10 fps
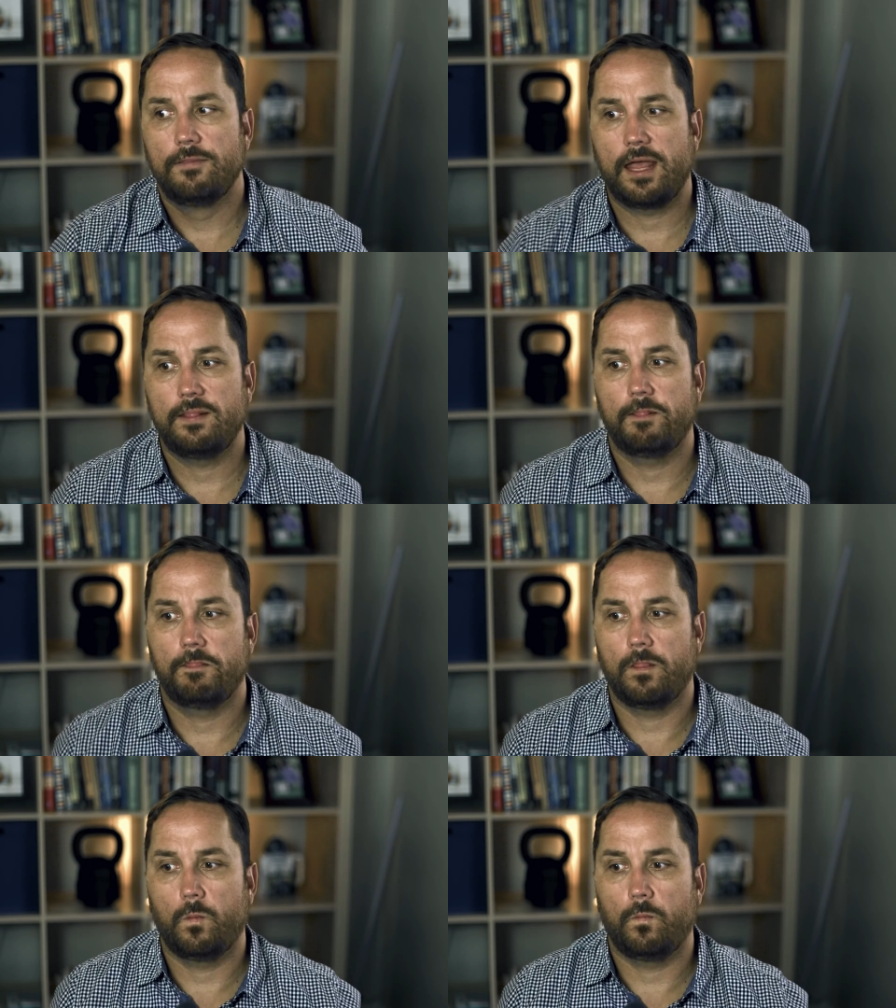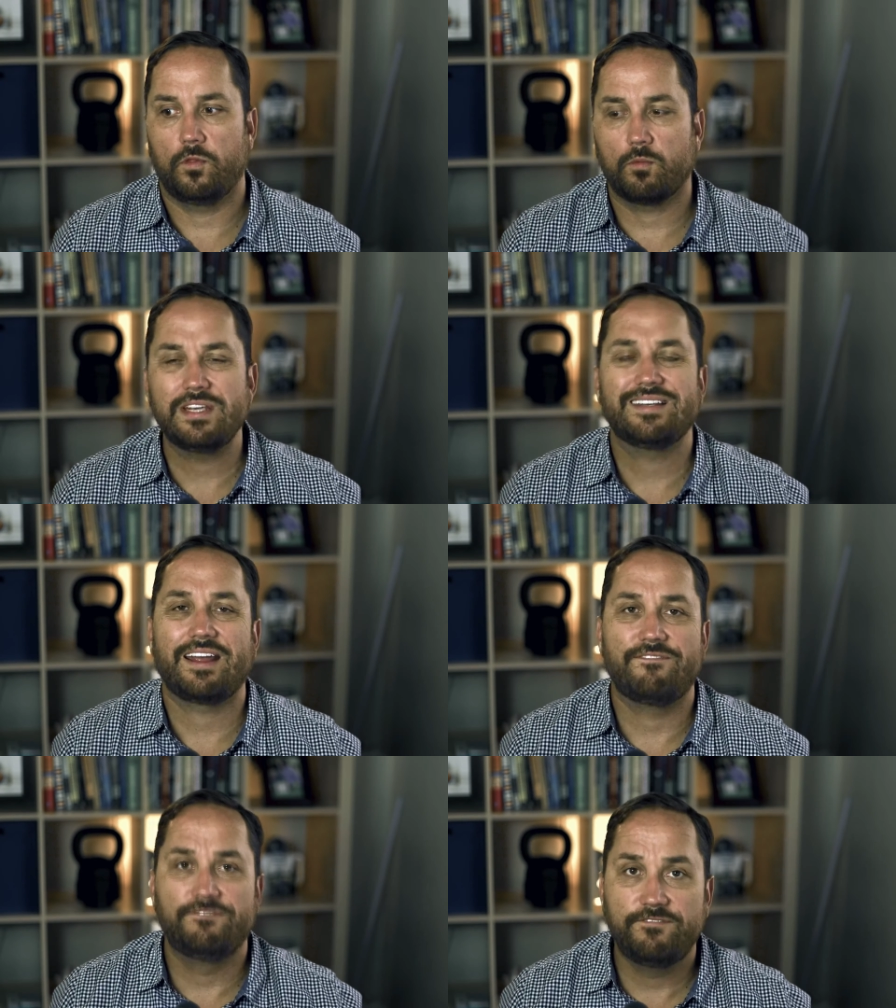that the reason
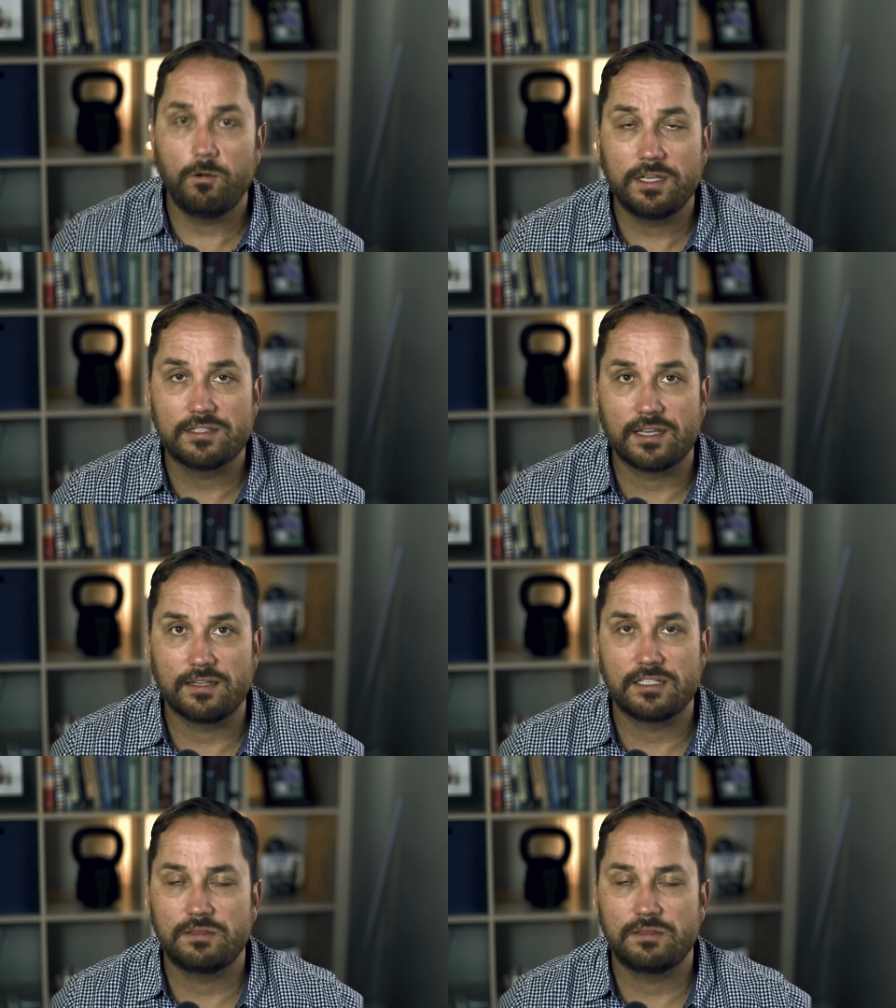I focus on